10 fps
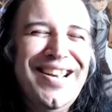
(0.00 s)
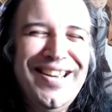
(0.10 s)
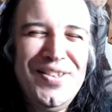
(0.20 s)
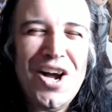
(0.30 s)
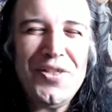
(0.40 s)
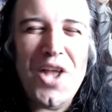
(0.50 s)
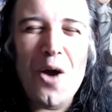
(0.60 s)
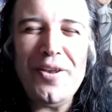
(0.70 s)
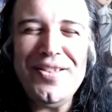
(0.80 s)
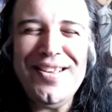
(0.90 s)
Not
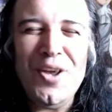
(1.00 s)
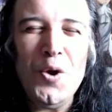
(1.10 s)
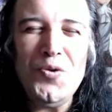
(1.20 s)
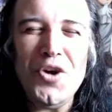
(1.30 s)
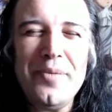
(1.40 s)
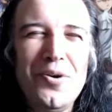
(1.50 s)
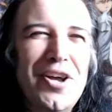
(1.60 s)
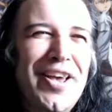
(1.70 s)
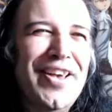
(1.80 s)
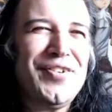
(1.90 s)
knowing who Joy Boy
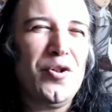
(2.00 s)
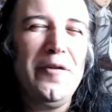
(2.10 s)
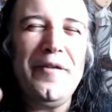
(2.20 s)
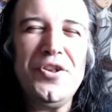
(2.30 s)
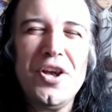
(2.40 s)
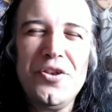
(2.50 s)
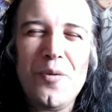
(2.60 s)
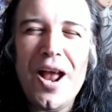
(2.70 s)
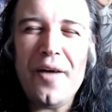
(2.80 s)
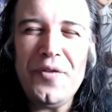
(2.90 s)
is, Luffy turns
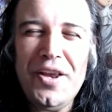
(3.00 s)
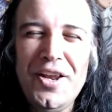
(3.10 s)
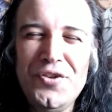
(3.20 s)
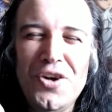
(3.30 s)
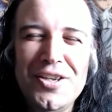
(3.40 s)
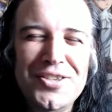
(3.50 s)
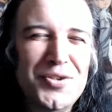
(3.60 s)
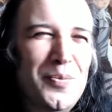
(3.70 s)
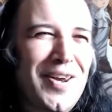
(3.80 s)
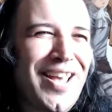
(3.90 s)
around thinking he's talking to somebody